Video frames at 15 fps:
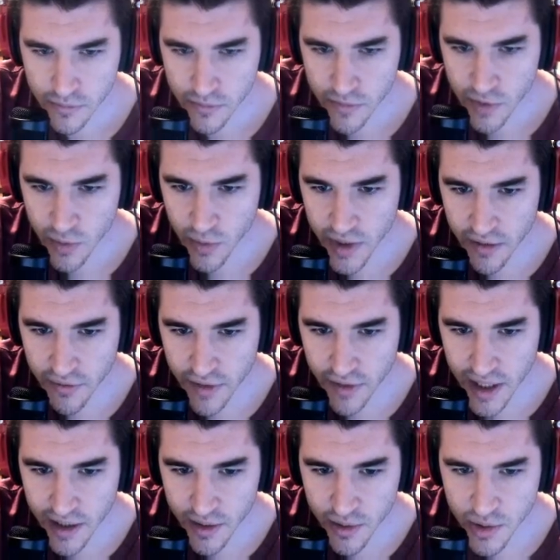So we get a
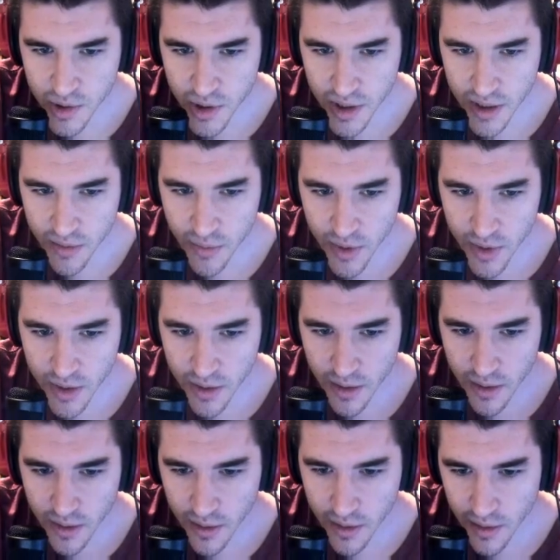value trade with
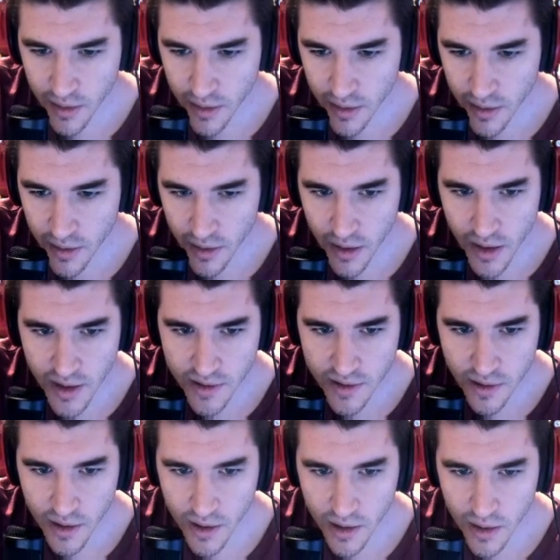this
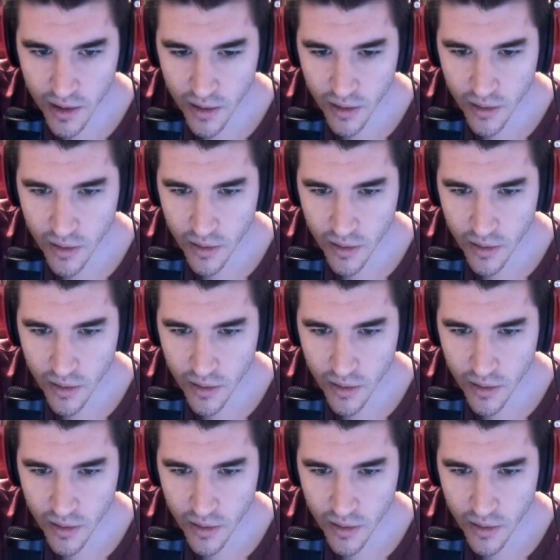guy.